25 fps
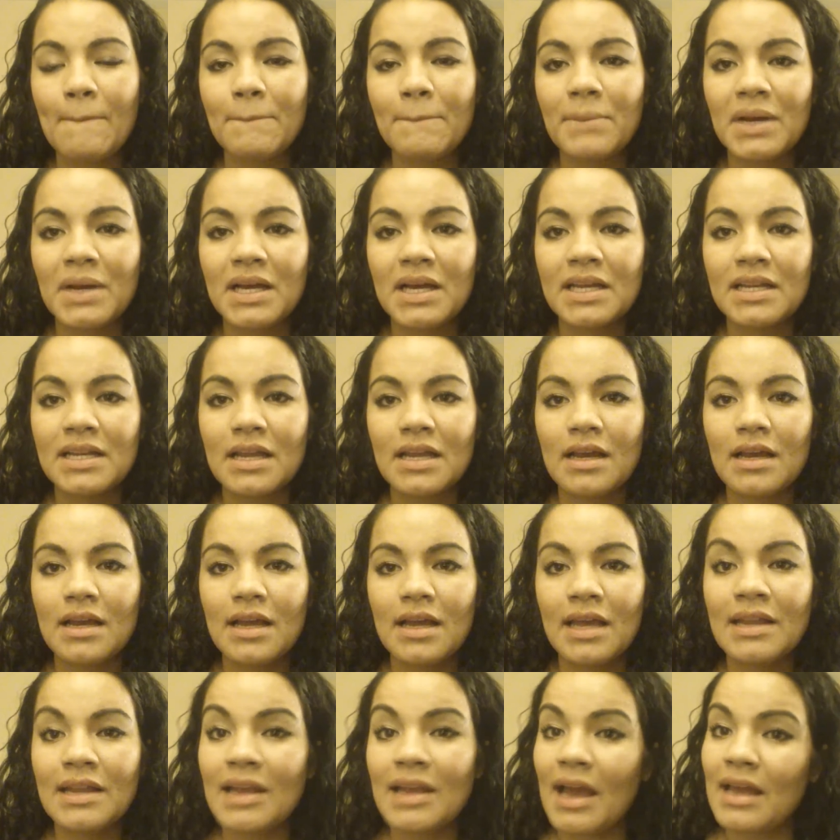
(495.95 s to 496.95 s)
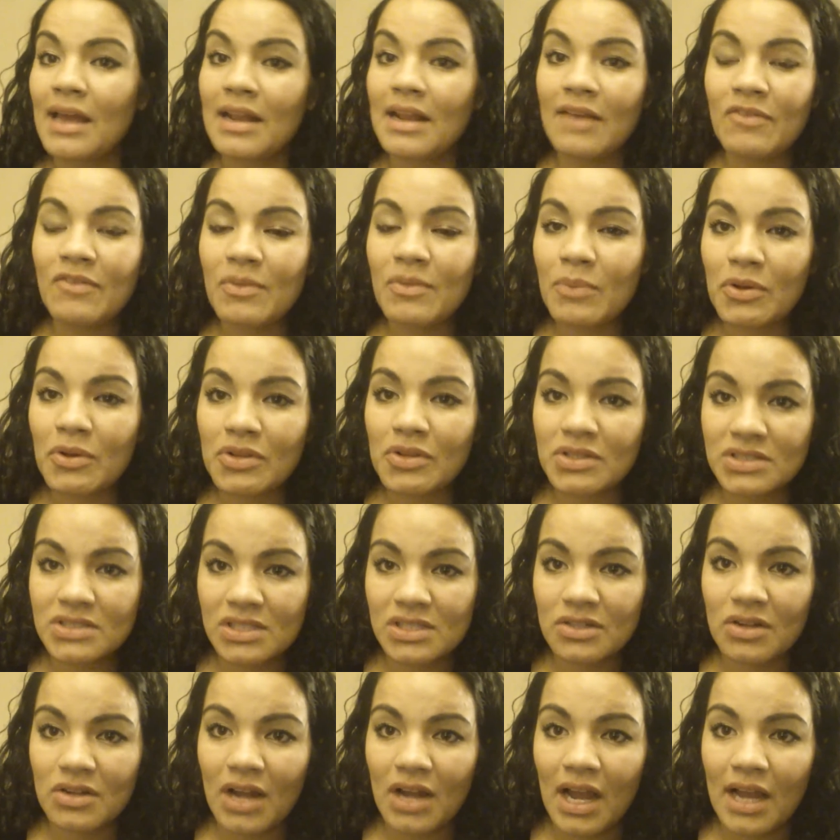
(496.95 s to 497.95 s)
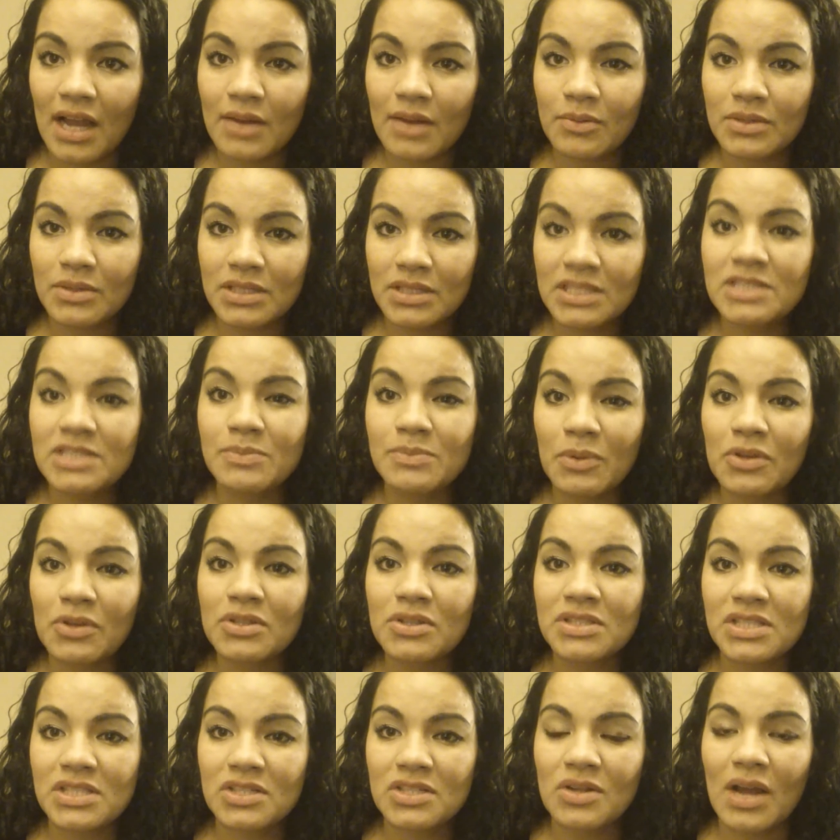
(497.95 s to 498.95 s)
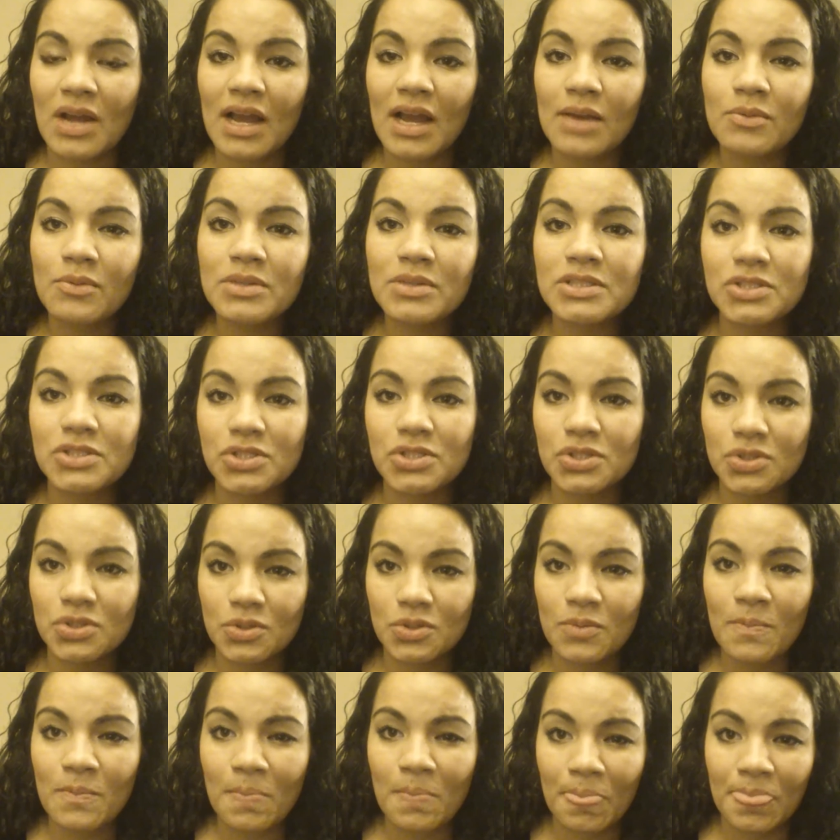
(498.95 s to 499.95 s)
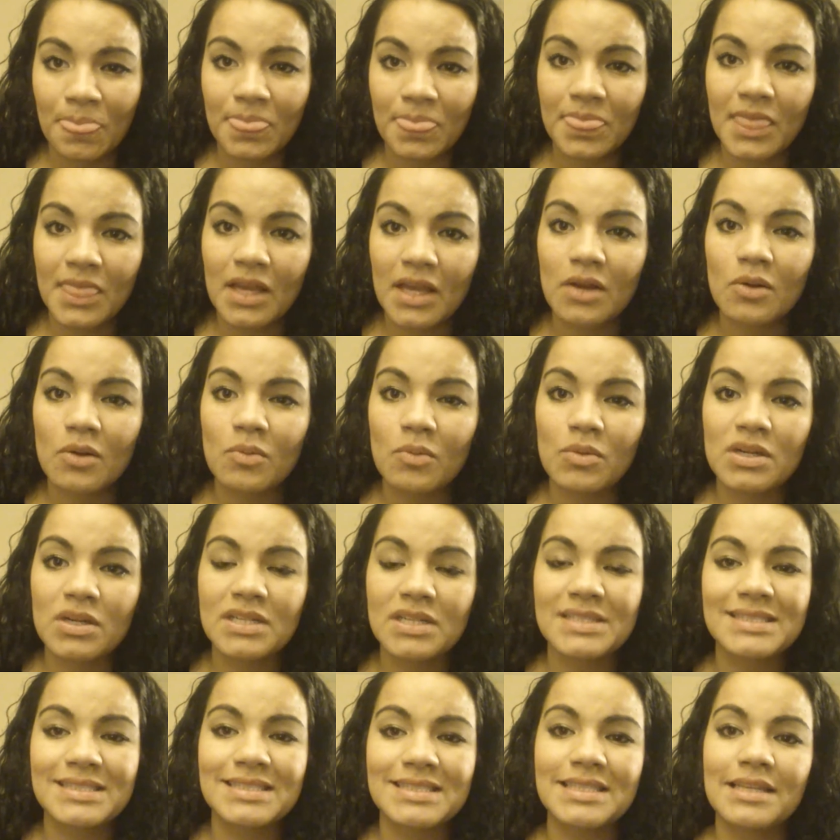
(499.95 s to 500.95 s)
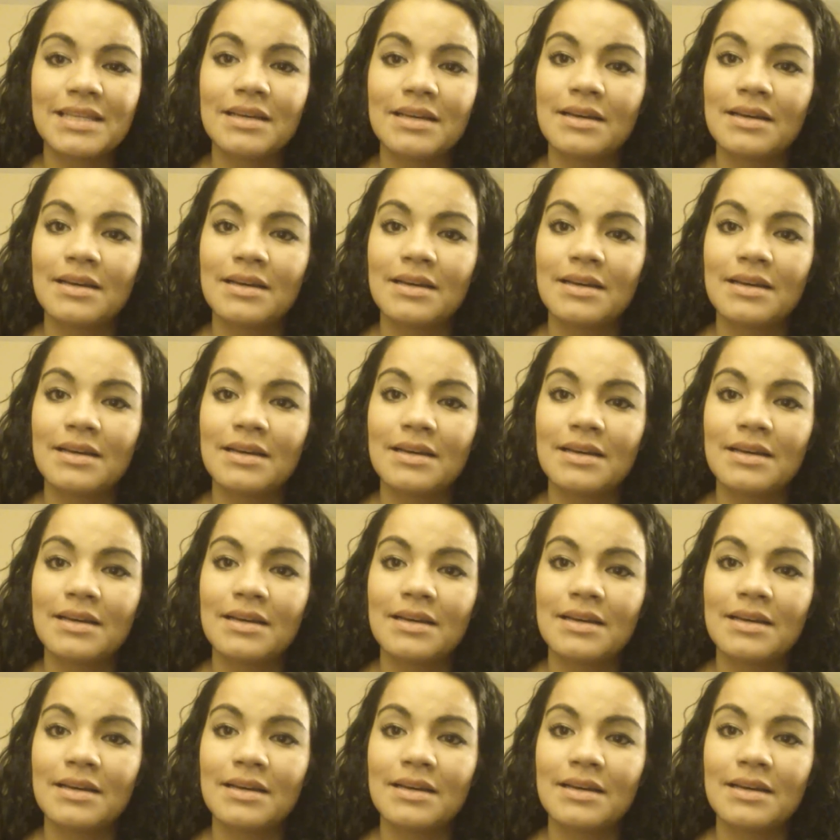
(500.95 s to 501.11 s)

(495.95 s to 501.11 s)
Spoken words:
But and at every birthing center I went to, there was